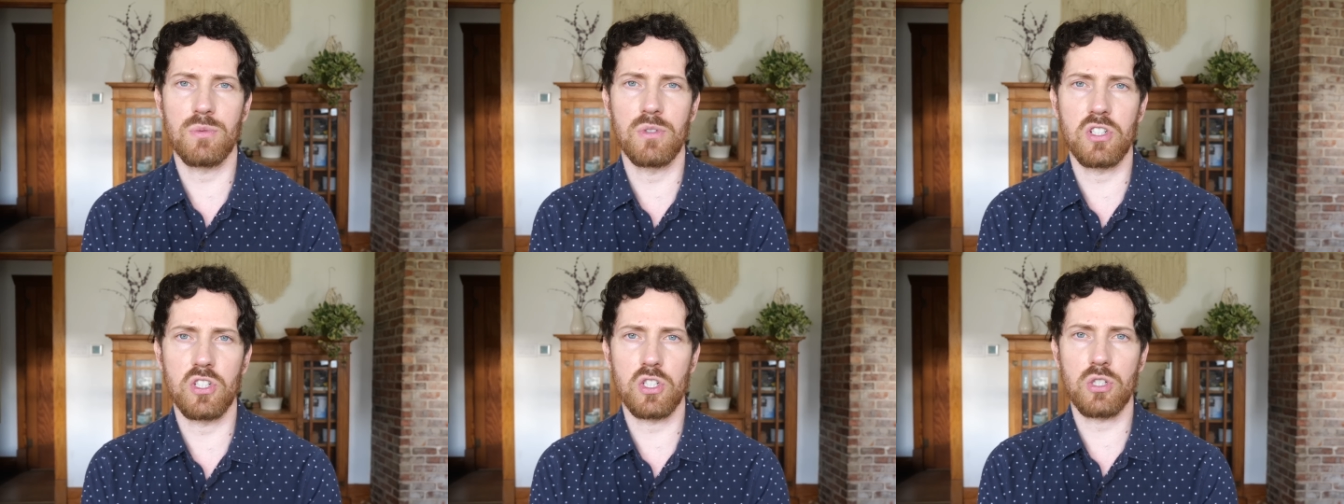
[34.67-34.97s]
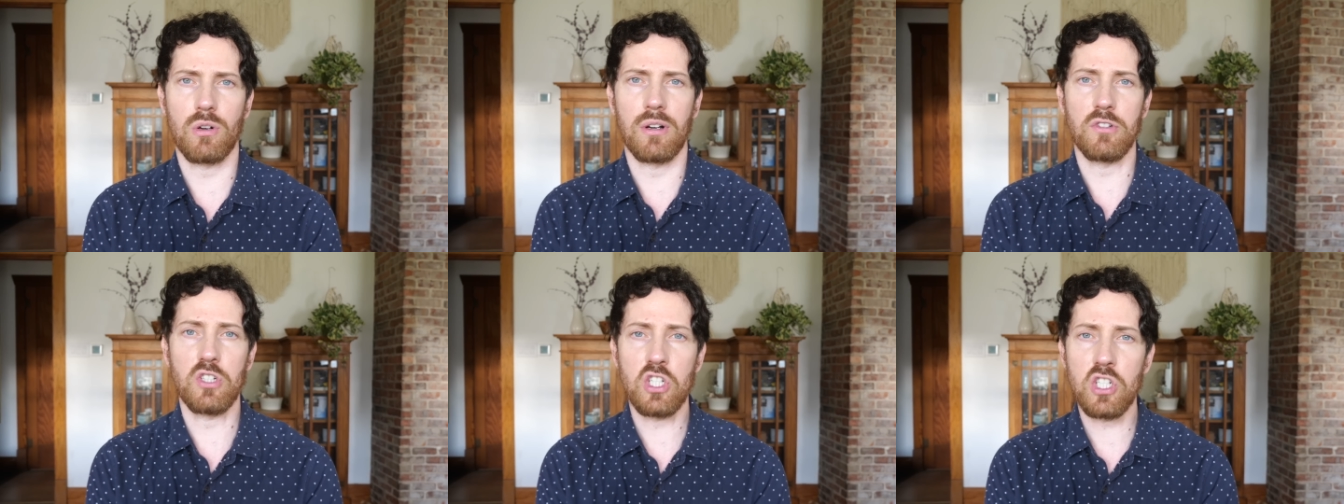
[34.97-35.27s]
which is
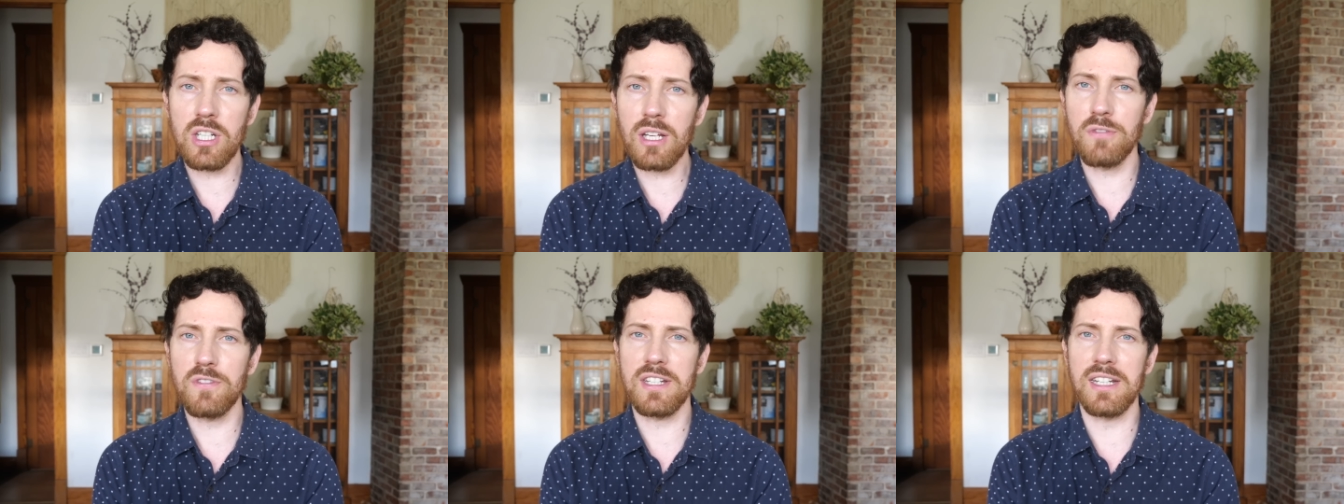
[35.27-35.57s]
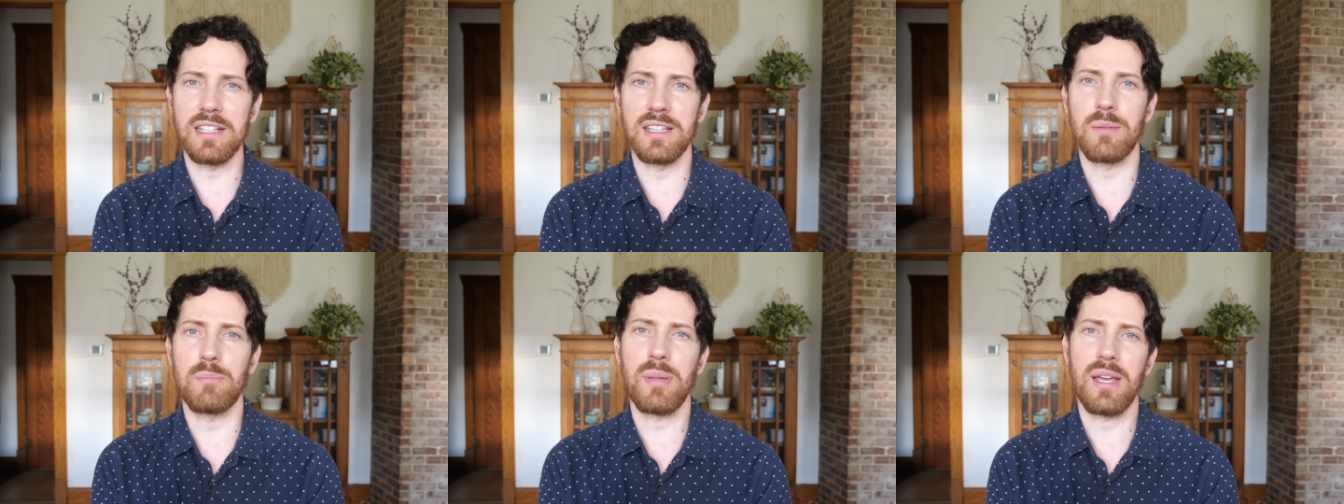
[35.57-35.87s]
sort of
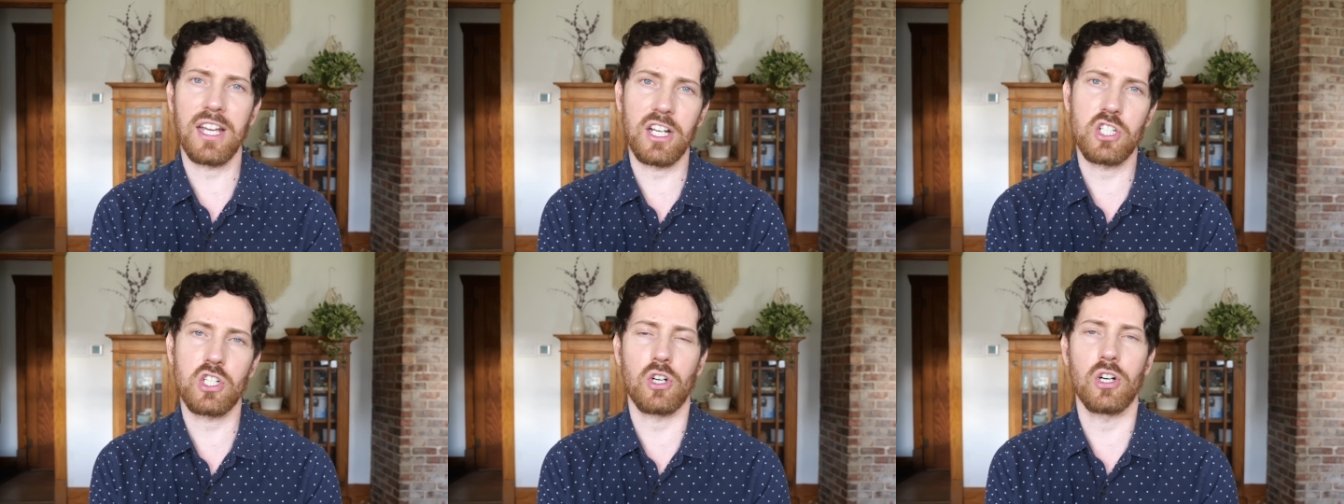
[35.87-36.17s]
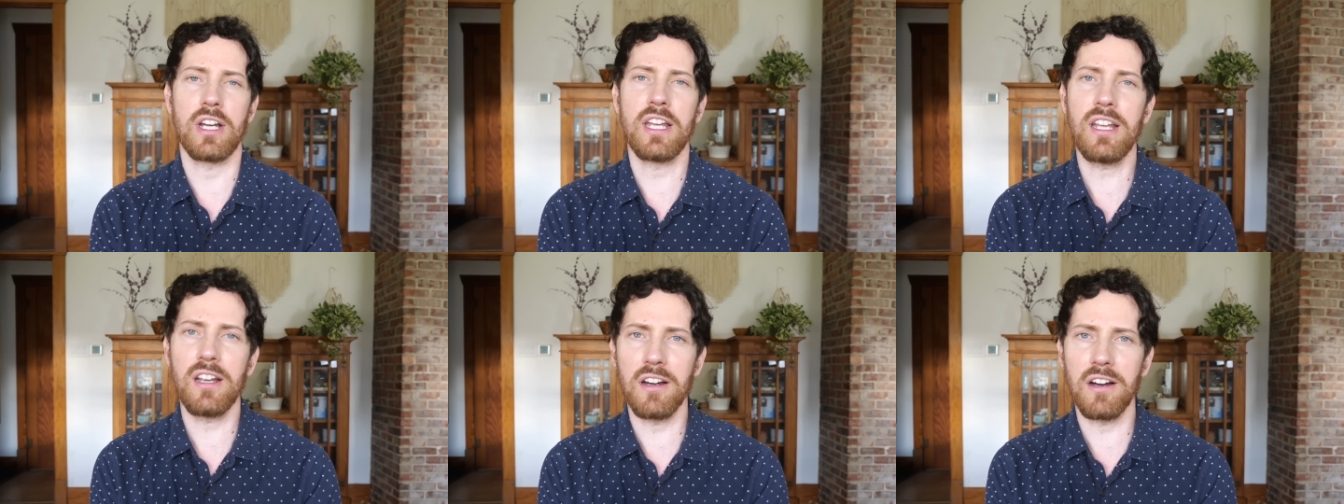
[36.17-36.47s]
shifting the
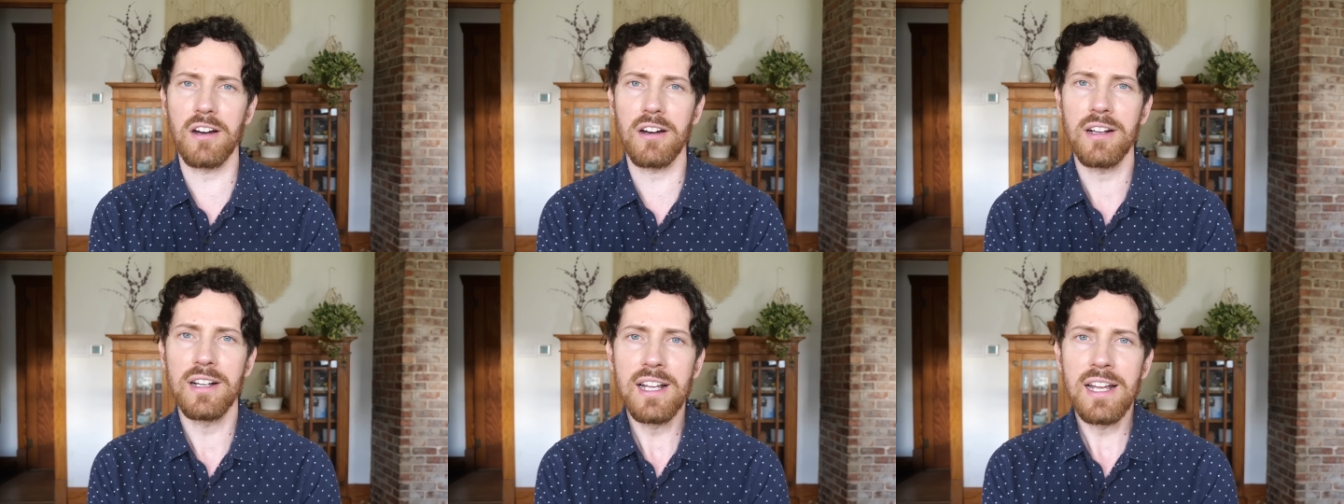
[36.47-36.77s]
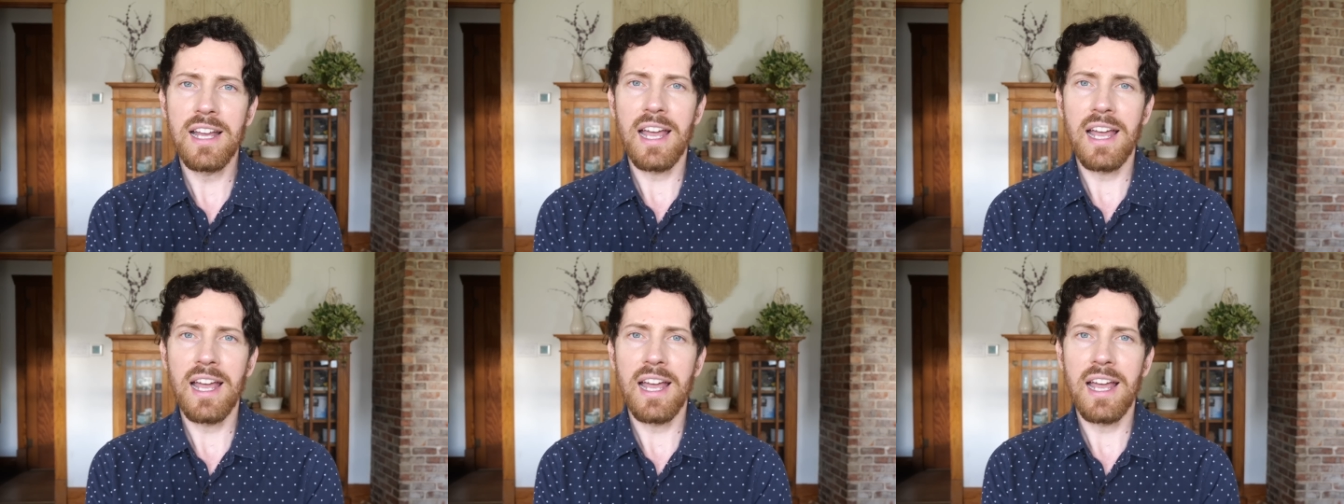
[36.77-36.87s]
picture here.